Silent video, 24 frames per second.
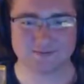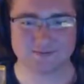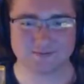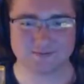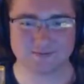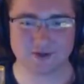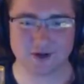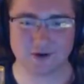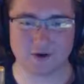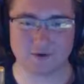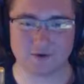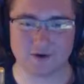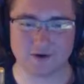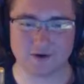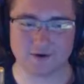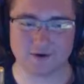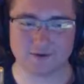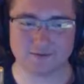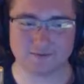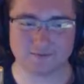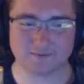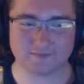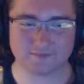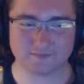No, well, uh you uh-uh.
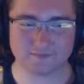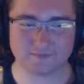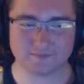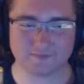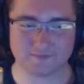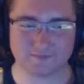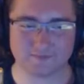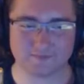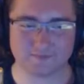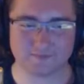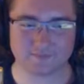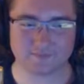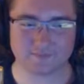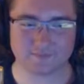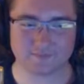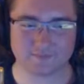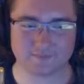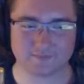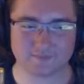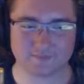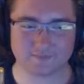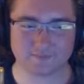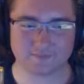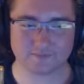do that, don't you?
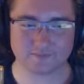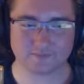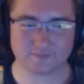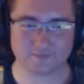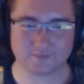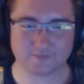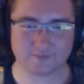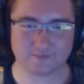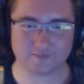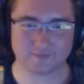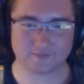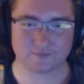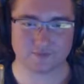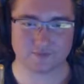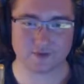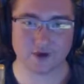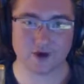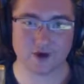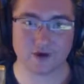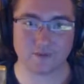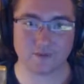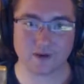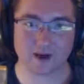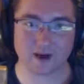
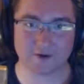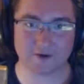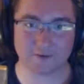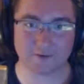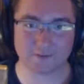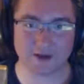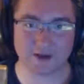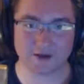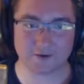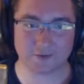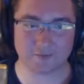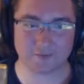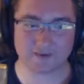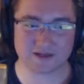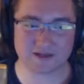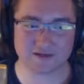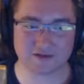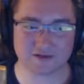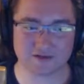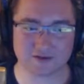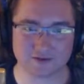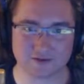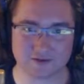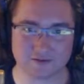No, I don't. I don't mean
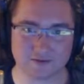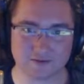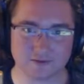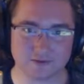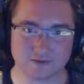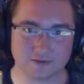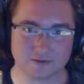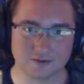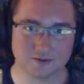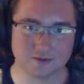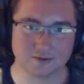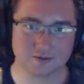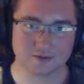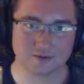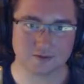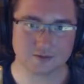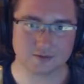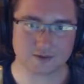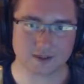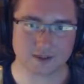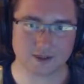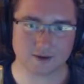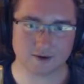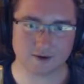to,
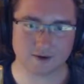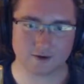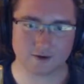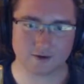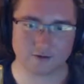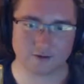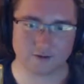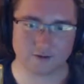at all.